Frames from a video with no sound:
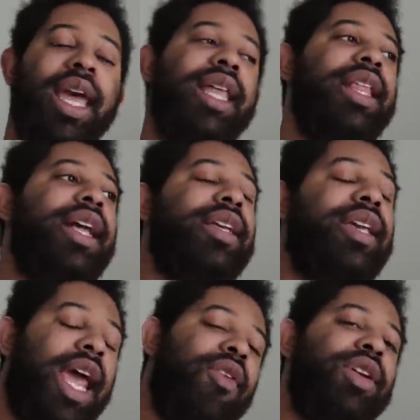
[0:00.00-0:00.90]
And that
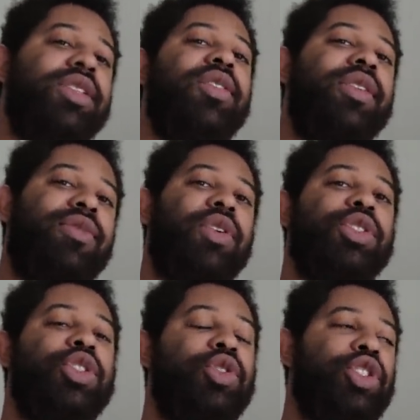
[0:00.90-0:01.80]
character and
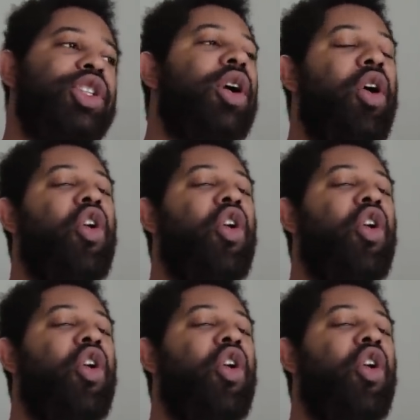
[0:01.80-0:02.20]
virtue should